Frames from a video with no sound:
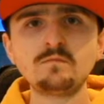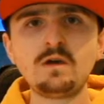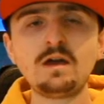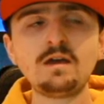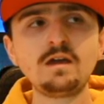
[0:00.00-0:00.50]

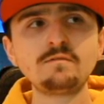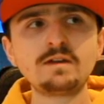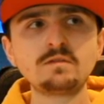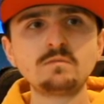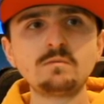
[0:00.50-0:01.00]
I, I
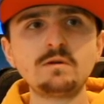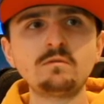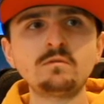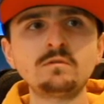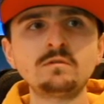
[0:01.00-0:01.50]
reckon we
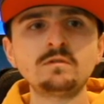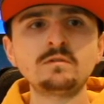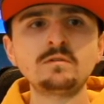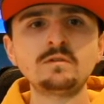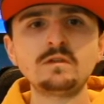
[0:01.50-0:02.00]
will
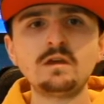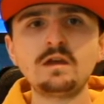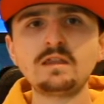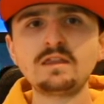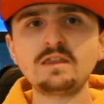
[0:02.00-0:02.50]
uh,
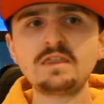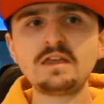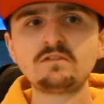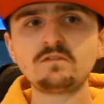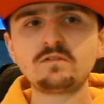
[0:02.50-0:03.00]
in, in the
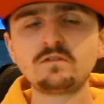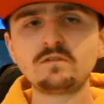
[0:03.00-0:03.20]
next